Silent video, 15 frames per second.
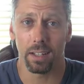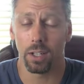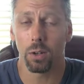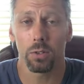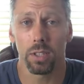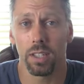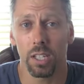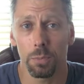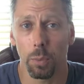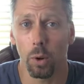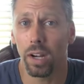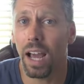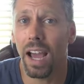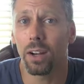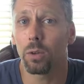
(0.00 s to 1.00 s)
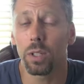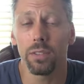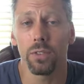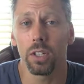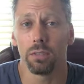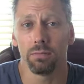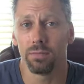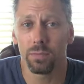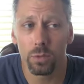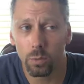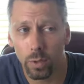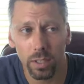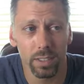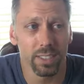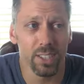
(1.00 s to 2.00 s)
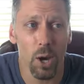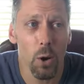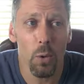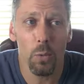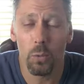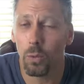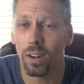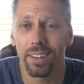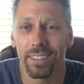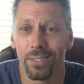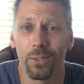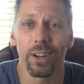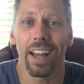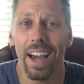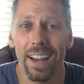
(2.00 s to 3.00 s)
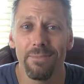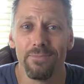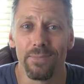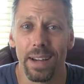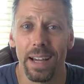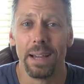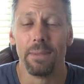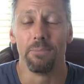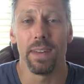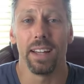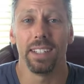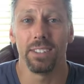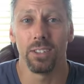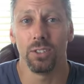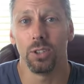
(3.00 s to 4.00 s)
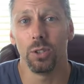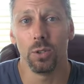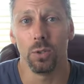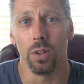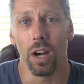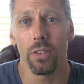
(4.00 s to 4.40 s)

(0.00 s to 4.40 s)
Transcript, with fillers: you know, to this point, I don't even really know what what I'm meant to do,